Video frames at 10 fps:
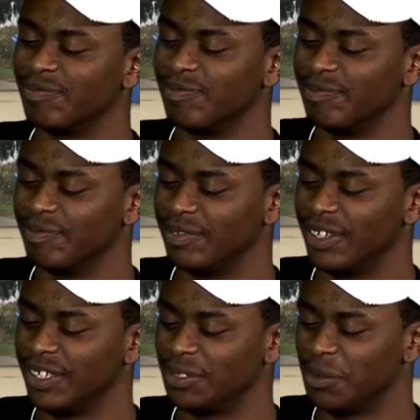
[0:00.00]
and
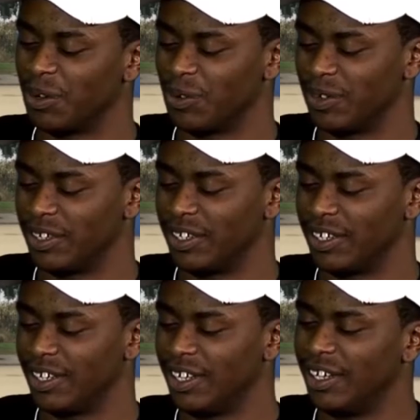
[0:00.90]
they smoke weed,
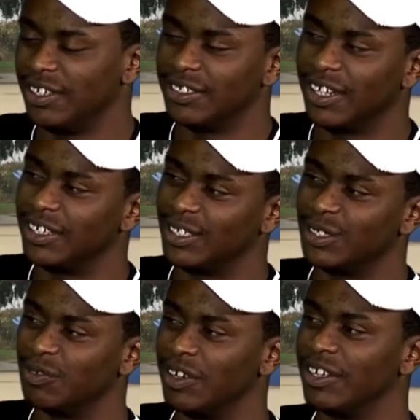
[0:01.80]
so that's
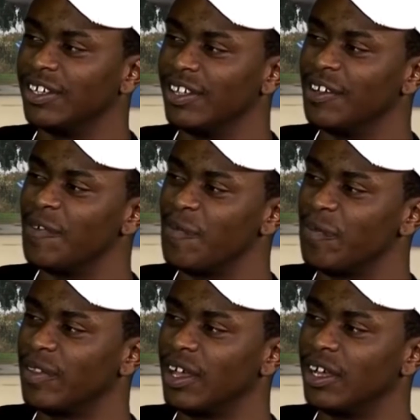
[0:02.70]
just funny though.
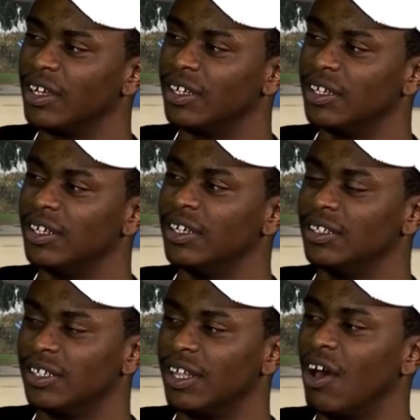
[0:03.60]
Yeah,
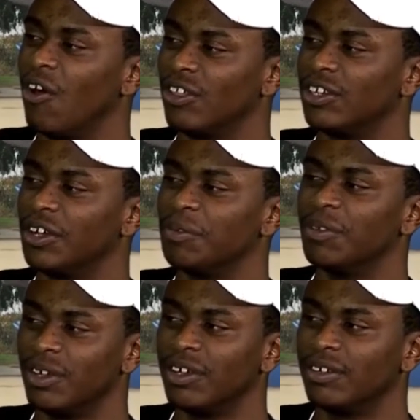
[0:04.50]
so like, all the time
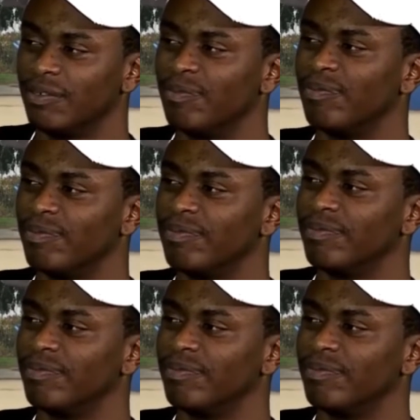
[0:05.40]
though. Mm-hmm.